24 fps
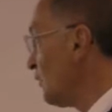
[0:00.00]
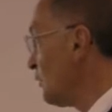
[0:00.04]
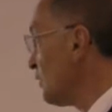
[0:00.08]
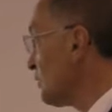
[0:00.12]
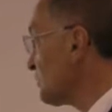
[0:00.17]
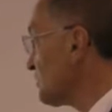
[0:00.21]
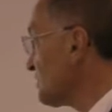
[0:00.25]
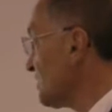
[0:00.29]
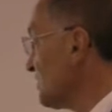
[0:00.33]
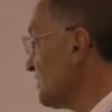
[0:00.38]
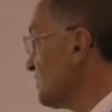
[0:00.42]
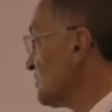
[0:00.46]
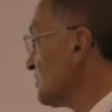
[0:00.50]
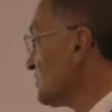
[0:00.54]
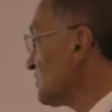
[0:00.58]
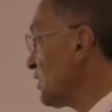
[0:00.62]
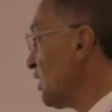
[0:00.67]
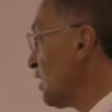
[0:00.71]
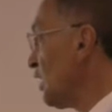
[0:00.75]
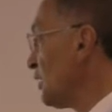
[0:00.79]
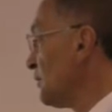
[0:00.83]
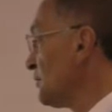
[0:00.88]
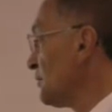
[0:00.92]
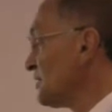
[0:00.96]
We also use
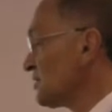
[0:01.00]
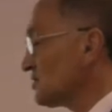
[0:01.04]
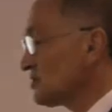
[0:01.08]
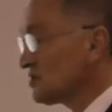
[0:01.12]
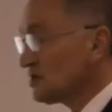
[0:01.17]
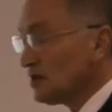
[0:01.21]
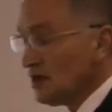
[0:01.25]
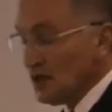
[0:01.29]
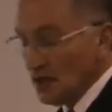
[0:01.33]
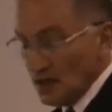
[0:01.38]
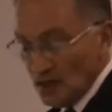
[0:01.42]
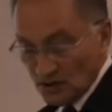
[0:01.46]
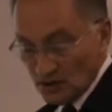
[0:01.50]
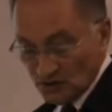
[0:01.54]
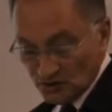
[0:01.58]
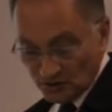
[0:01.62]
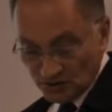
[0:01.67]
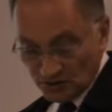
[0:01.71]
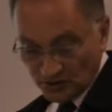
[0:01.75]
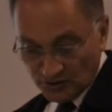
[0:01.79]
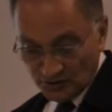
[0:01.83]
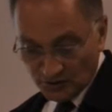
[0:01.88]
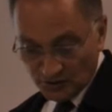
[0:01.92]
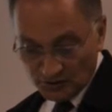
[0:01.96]
commas
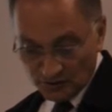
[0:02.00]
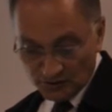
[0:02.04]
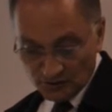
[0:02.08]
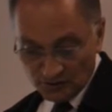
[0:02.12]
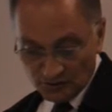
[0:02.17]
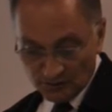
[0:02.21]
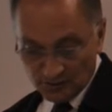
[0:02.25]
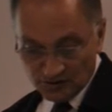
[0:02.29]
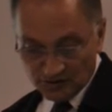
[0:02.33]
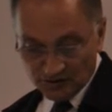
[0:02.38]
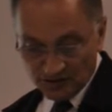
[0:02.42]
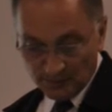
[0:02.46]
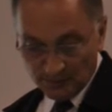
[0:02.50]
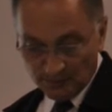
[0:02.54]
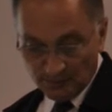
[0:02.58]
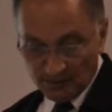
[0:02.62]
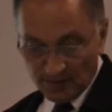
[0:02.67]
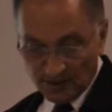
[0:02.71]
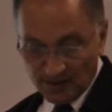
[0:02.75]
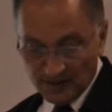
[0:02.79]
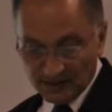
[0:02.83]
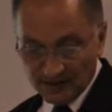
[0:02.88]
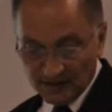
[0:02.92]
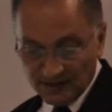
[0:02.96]
to
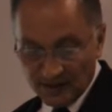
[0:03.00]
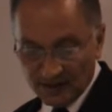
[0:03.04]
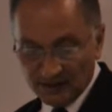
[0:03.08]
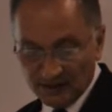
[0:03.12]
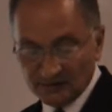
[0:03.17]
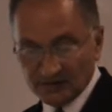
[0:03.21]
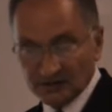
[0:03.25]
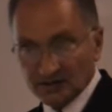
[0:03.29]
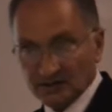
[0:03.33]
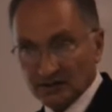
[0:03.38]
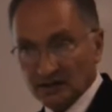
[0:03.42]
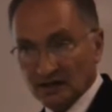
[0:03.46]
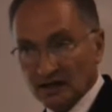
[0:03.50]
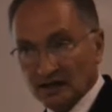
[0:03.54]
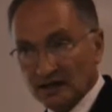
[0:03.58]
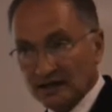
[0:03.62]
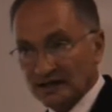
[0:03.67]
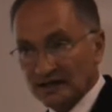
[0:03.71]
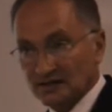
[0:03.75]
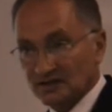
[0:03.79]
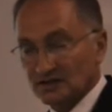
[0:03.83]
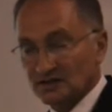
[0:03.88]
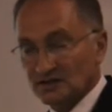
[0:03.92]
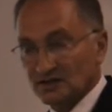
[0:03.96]
separate out
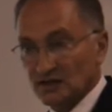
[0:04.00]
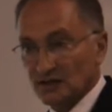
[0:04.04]
lists.